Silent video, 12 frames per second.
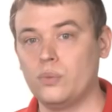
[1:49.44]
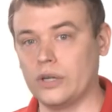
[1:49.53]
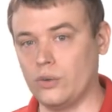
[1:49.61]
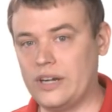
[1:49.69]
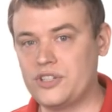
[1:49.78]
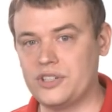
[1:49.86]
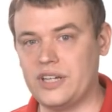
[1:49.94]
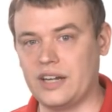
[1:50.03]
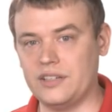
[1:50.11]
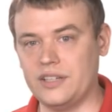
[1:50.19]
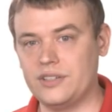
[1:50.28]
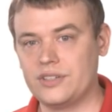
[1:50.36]
Regression
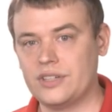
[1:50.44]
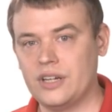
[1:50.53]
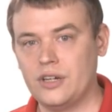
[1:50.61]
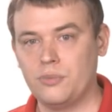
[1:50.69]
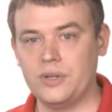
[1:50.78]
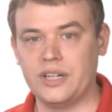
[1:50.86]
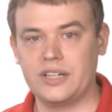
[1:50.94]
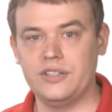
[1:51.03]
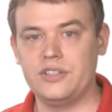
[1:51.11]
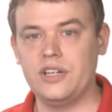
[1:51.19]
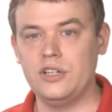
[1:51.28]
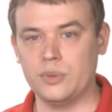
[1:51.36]
techniques predict
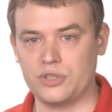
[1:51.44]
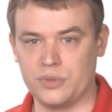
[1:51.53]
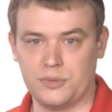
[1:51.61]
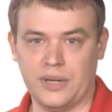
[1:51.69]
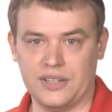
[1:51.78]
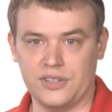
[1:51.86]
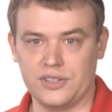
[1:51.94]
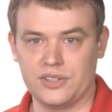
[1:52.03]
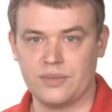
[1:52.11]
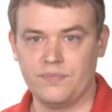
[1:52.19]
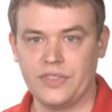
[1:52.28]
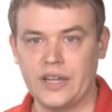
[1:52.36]
continuous
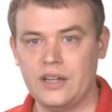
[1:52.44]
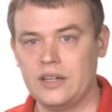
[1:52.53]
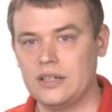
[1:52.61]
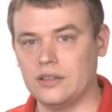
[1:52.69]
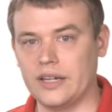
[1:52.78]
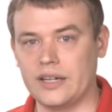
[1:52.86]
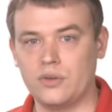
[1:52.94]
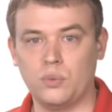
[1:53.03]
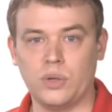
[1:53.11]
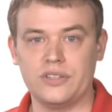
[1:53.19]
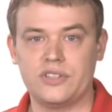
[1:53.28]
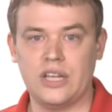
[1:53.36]
responses, like
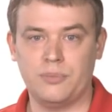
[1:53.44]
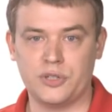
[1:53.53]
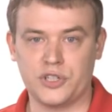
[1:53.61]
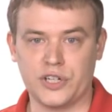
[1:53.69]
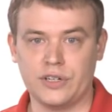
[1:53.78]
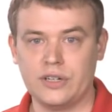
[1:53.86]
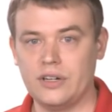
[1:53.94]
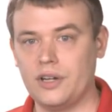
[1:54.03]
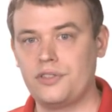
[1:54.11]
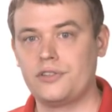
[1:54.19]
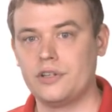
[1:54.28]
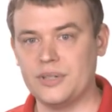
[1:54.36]
what temperature
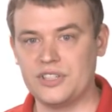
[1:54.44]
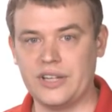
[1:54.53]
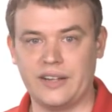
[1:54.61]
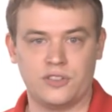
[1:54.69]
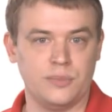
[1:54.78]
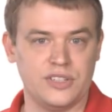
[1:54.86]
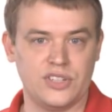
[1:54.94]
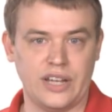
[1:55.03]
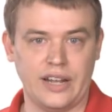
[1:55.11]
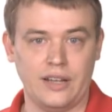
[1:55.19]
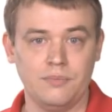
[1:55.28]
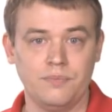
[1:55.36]
a thermostat should be
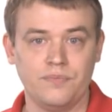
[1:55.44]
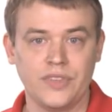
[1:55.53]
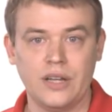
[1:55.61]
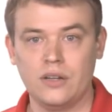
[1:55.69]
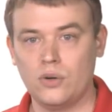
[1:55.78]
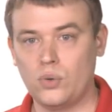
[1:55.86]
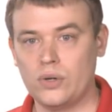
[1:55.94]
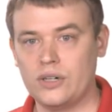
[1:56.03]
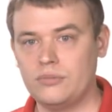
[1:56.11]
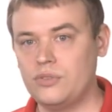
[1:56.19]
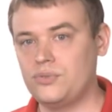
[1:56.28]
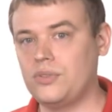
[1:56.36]
set at,
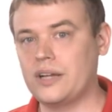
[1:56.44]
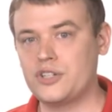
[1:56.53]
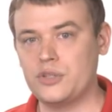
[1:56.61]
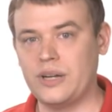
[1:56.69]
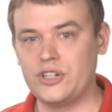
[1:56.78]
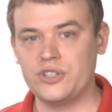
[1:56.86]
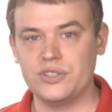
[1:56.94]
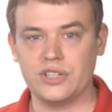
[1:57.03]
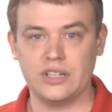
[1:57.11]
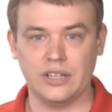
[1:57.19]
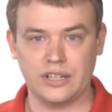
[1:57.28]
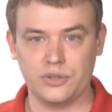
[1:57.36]
or fluctuations
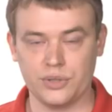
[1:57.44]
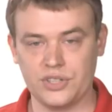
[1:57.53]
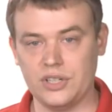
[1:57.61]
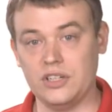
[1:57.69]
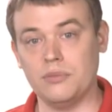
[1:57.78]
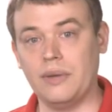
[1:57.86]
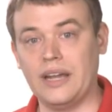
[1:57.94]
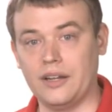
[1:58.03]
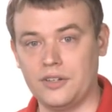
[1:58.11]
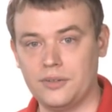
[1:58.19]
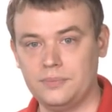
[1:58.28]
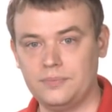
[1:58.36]
in electricity
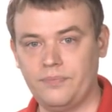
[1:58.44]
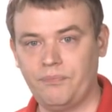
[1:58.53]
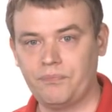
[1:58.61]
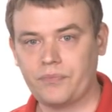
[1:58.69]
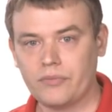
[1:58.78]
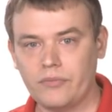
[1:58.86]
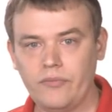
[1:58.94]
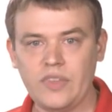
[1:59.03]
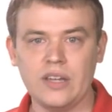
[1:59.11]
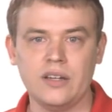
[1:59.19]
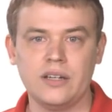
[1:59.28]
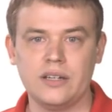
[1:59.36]
demand.
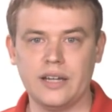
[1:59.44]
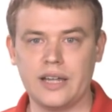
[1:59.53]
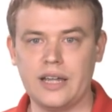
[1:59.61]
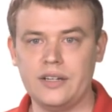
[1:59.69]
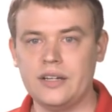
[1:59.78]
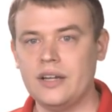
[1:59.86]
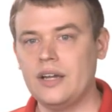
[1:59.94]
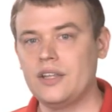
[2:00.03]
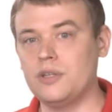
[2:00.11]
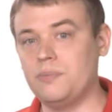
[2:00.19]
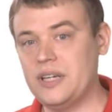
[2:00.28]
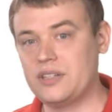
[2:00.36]
Again,
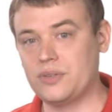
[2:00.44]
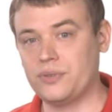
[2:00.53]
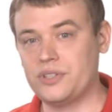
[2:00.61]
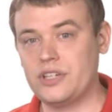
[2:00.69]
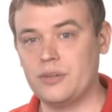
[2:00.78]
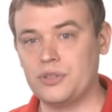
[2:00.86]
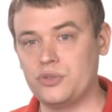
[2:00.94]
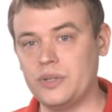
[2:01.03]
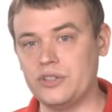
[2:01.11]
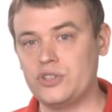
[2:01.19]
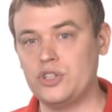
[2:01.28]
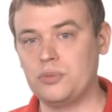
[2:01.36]
the big difference here
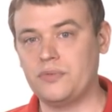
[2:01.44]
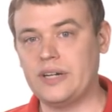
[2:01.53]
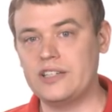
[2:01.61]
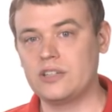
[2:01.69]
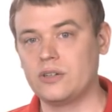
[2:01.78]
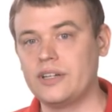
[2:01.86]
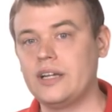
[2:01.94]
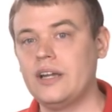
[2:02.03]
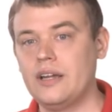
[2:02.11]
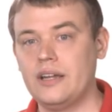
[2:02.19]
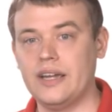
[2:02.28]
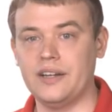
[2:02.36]
between supervised learning
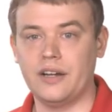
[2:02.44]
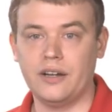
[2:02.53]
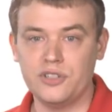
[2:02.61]
and